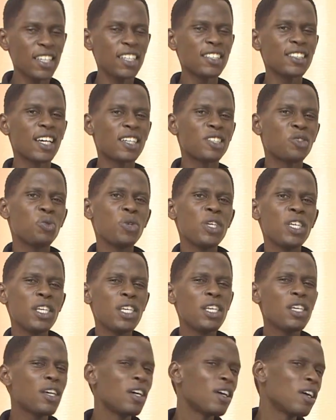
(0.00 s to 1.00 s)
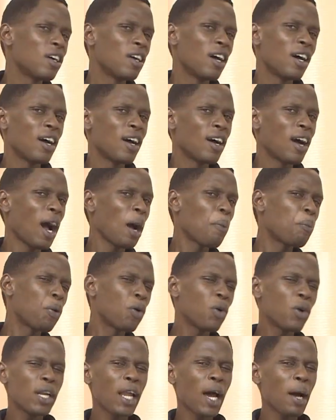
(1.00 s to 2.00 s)
is that we
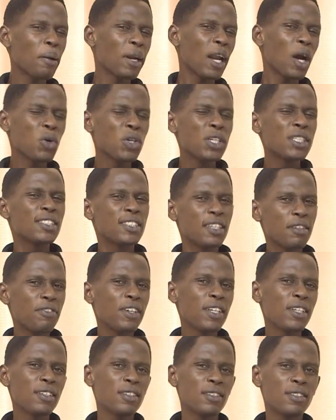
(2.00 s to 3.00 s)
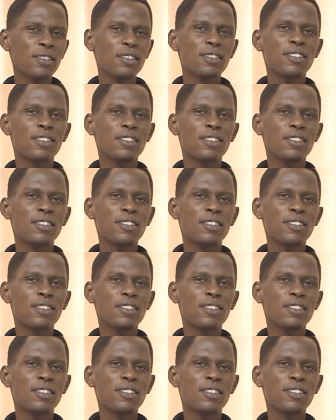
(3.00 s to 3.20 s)
uphold around 11